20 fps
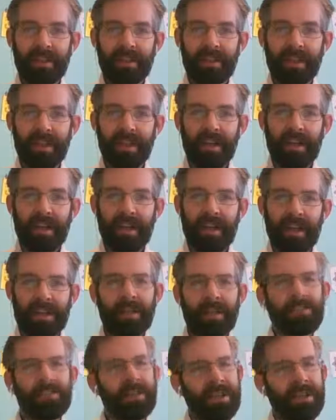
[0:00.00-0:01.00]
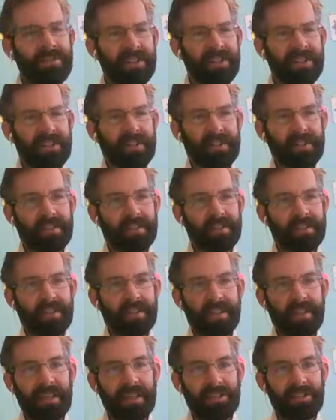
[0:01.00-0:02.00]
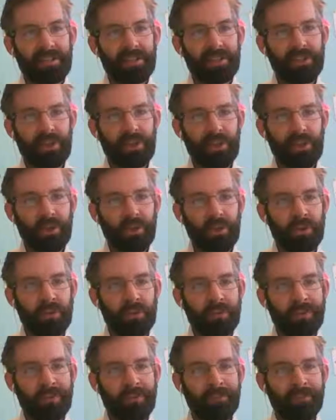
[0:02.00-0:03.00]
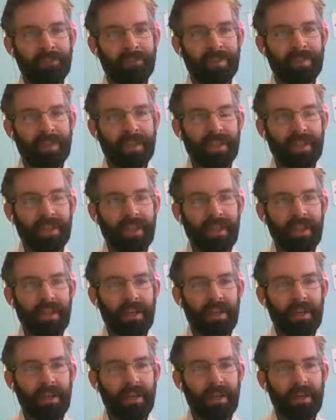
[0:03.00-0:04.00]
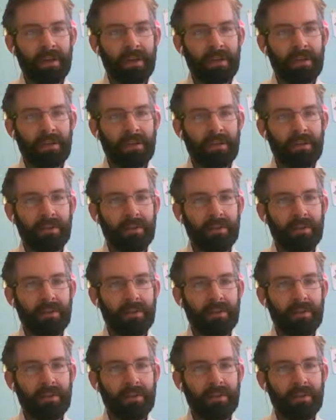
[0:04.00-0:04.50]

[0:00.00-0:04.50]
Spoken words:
And the prefixes, these show uh,